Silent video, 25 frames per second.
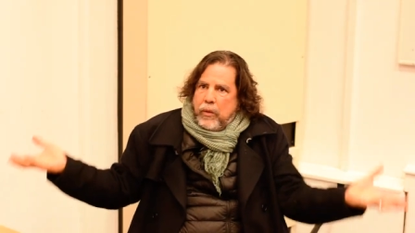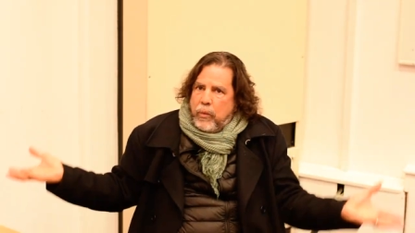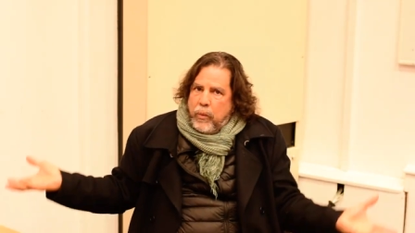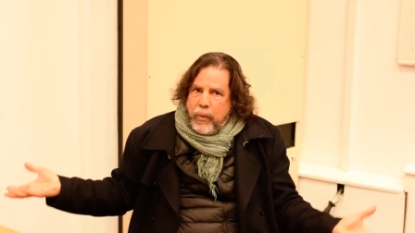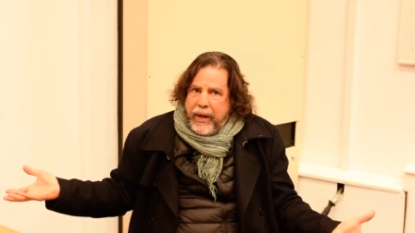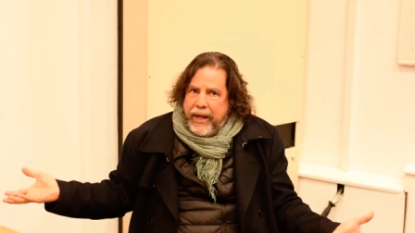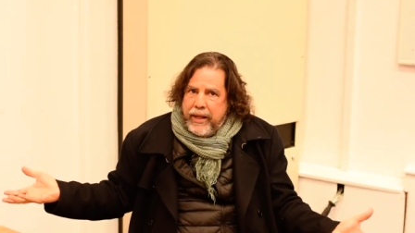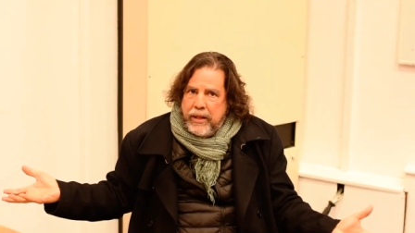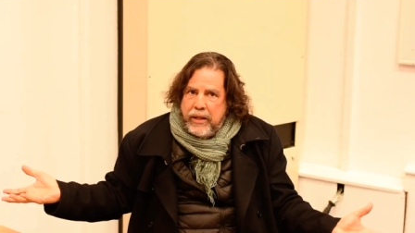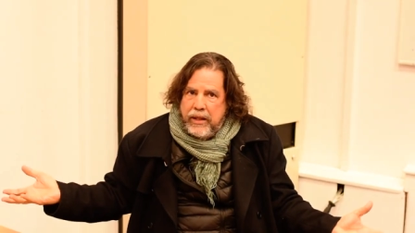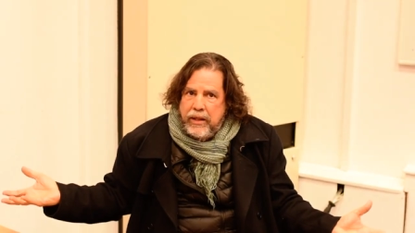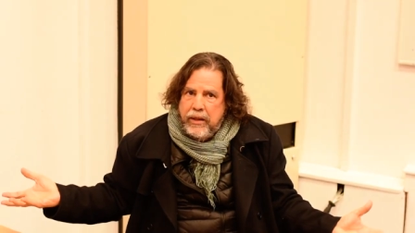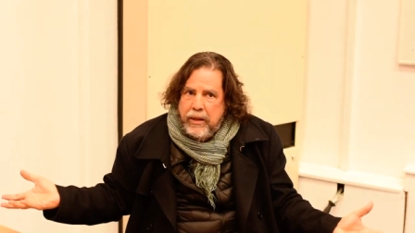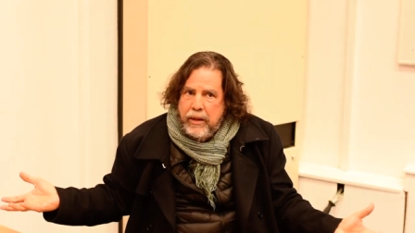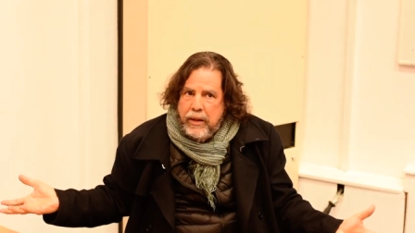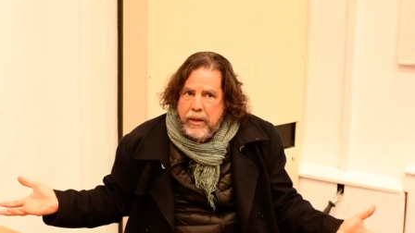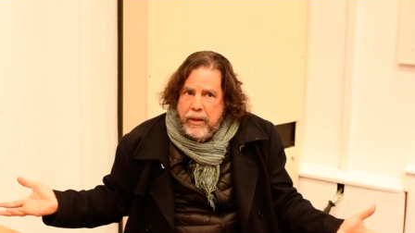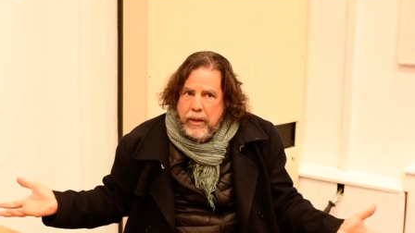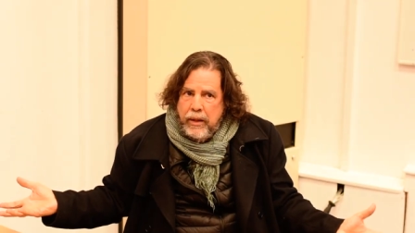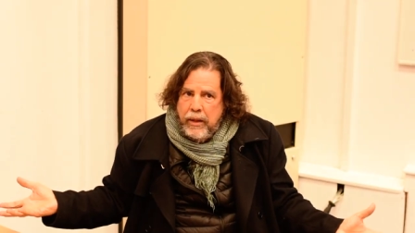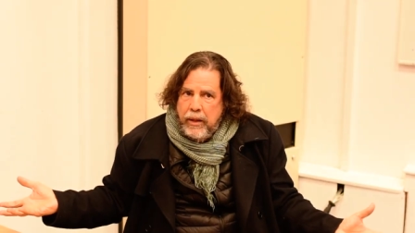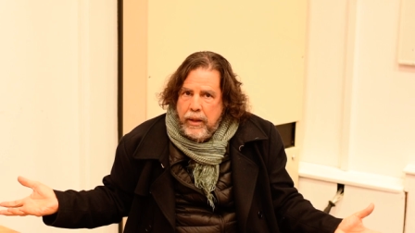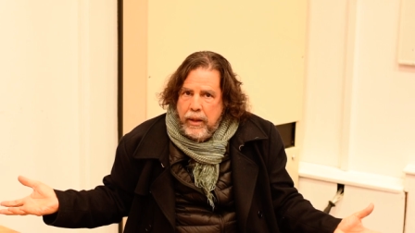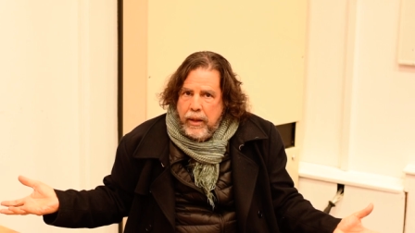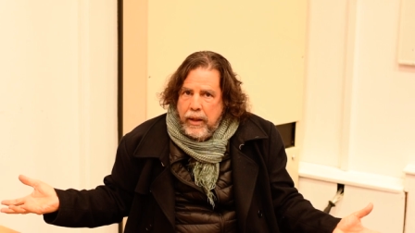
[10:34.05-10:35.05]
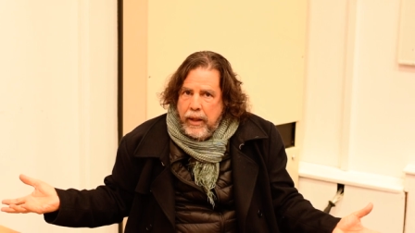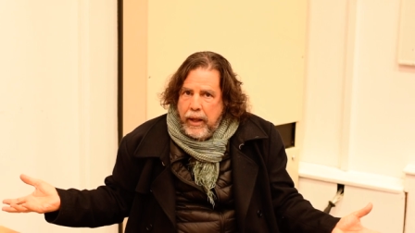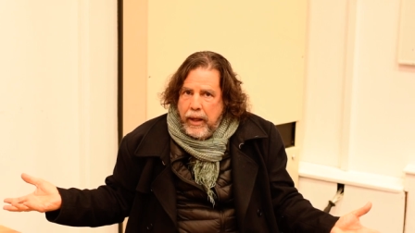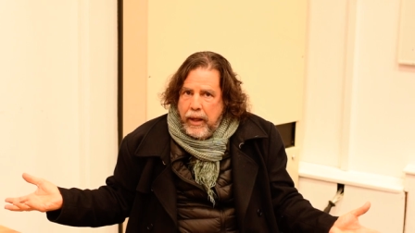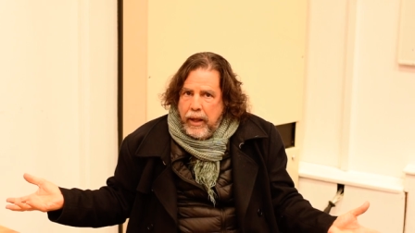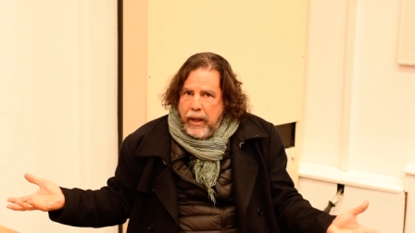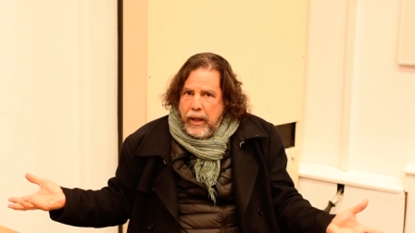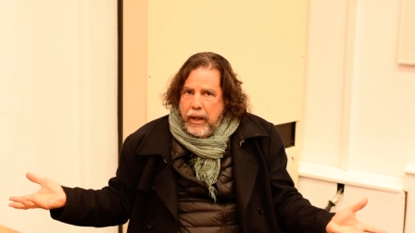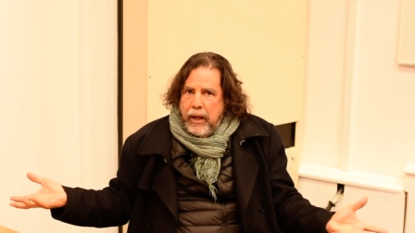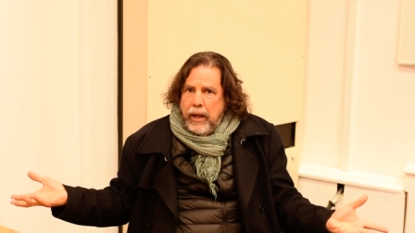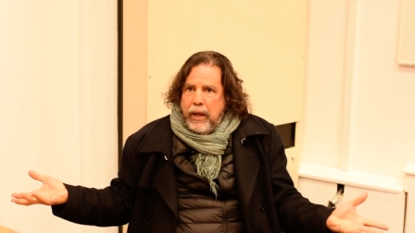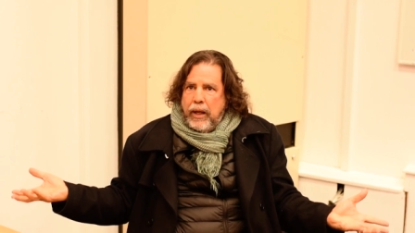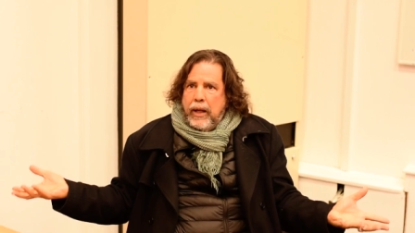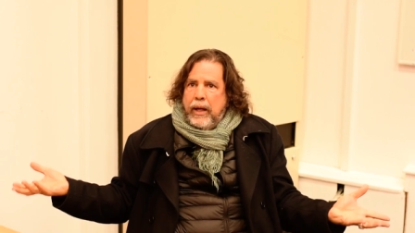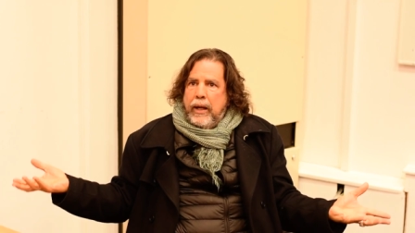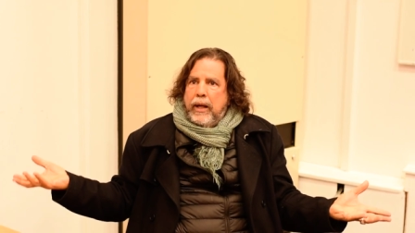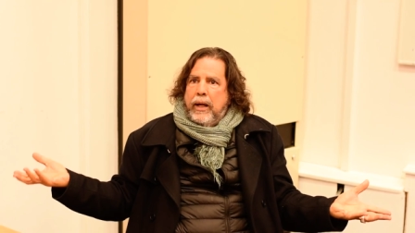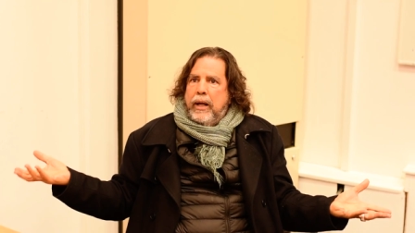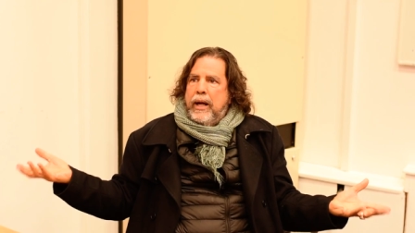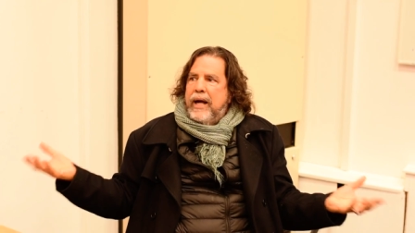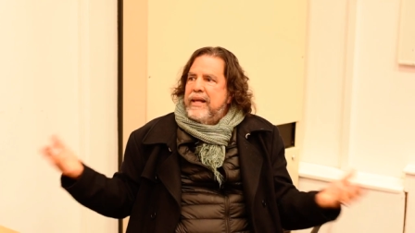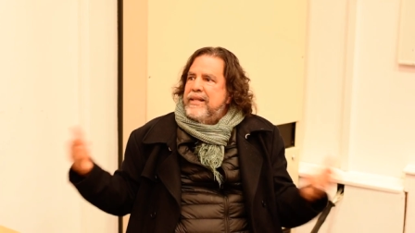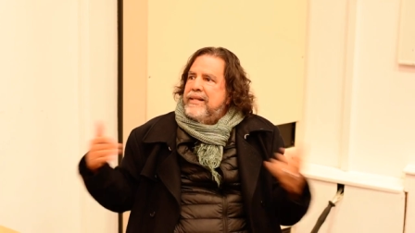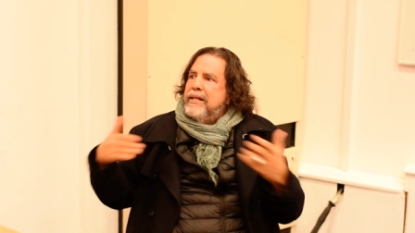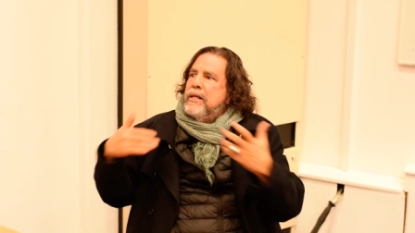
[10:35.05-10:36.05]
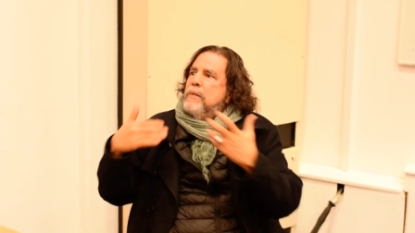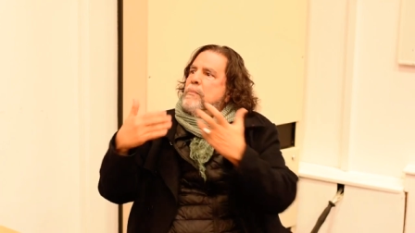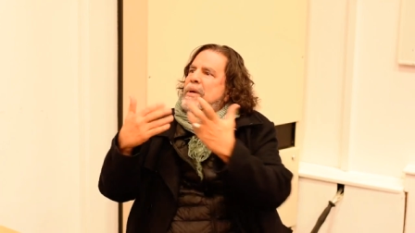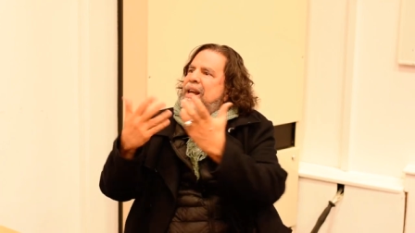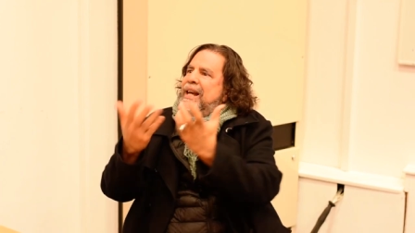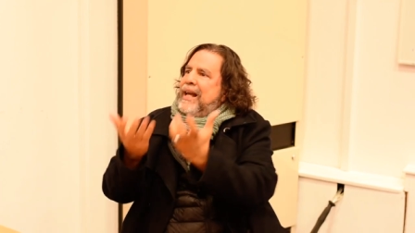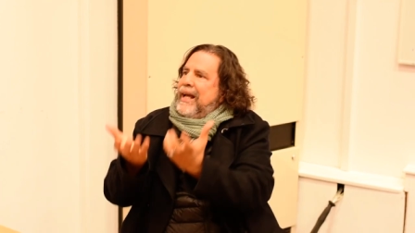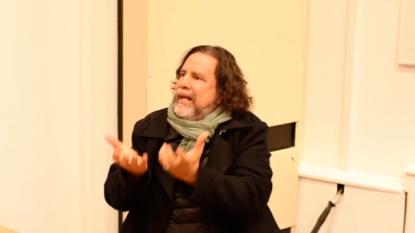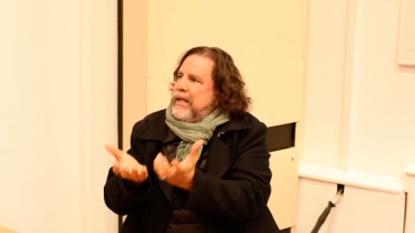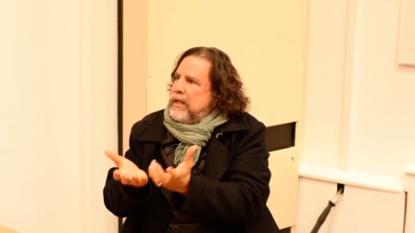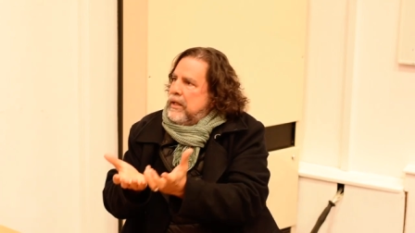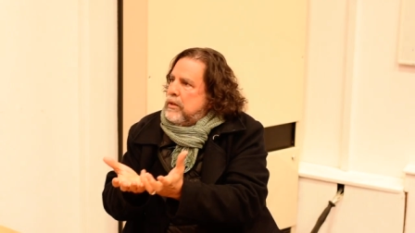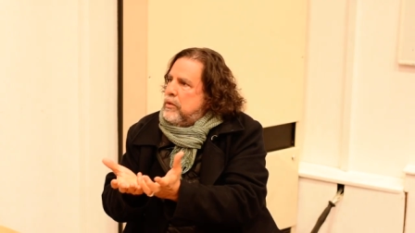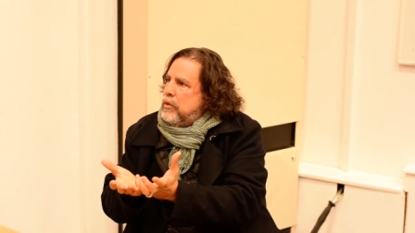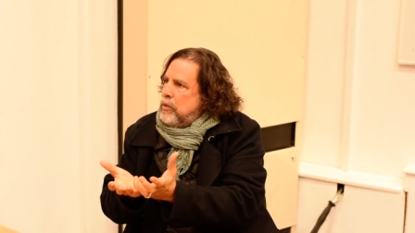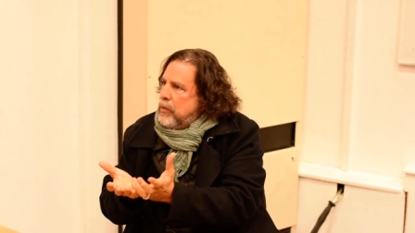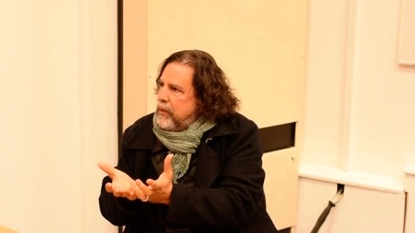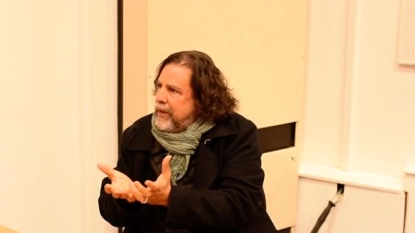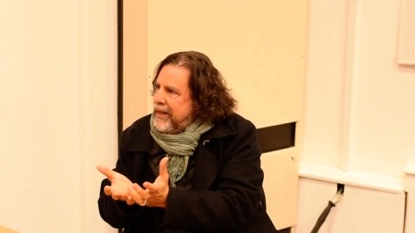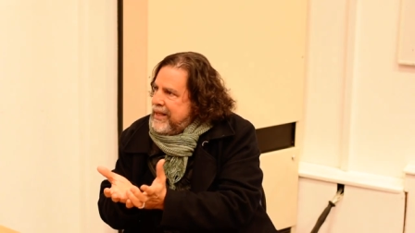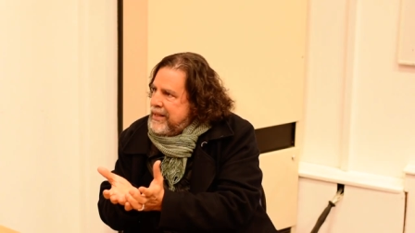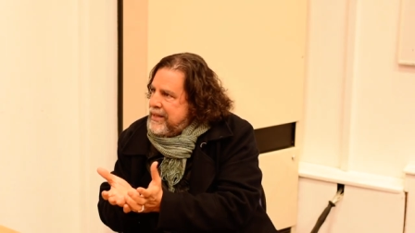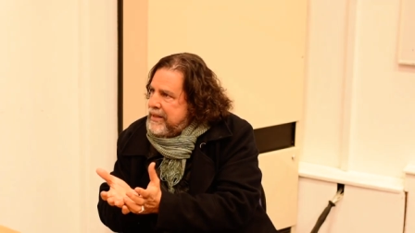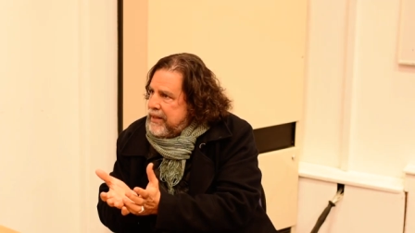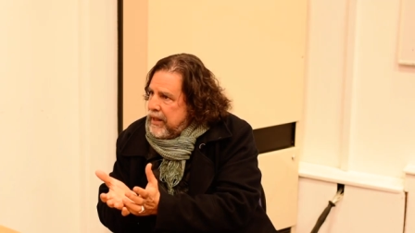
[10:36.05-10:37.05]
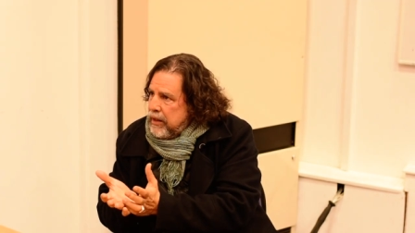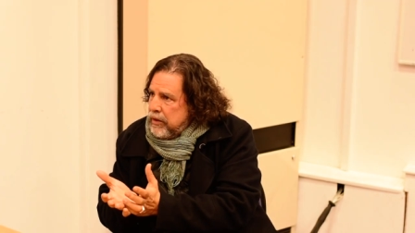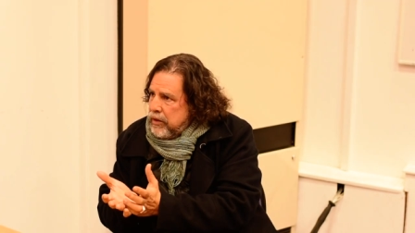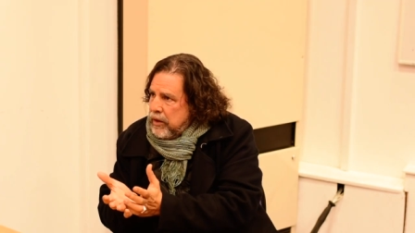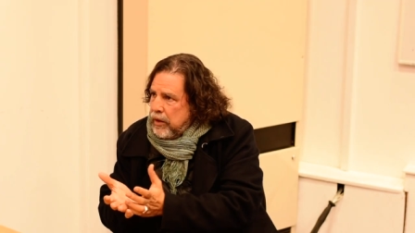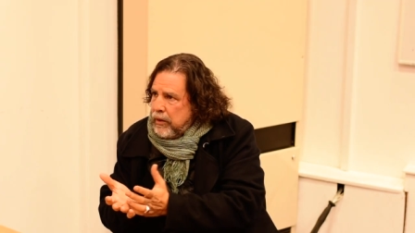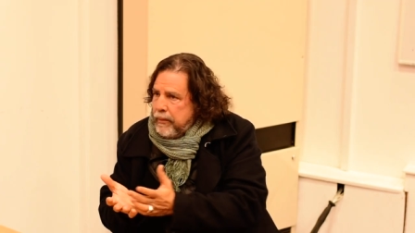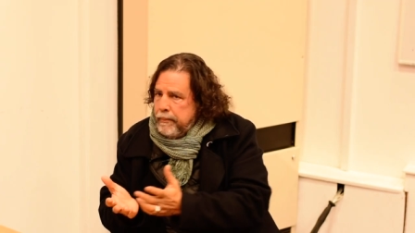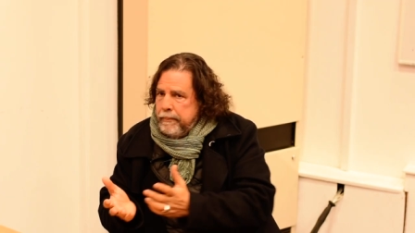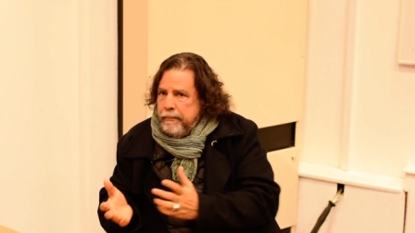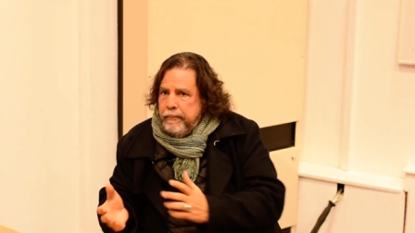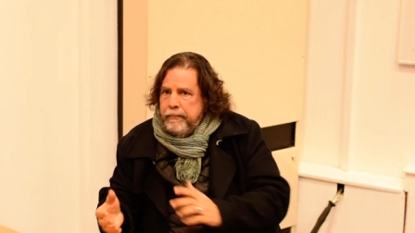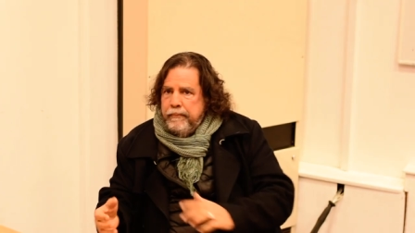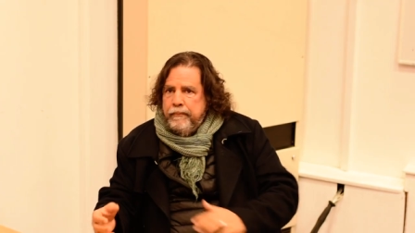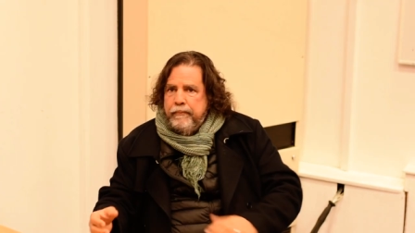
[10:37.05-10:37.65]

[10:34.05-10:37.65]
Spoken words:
already assimilated to Christendom.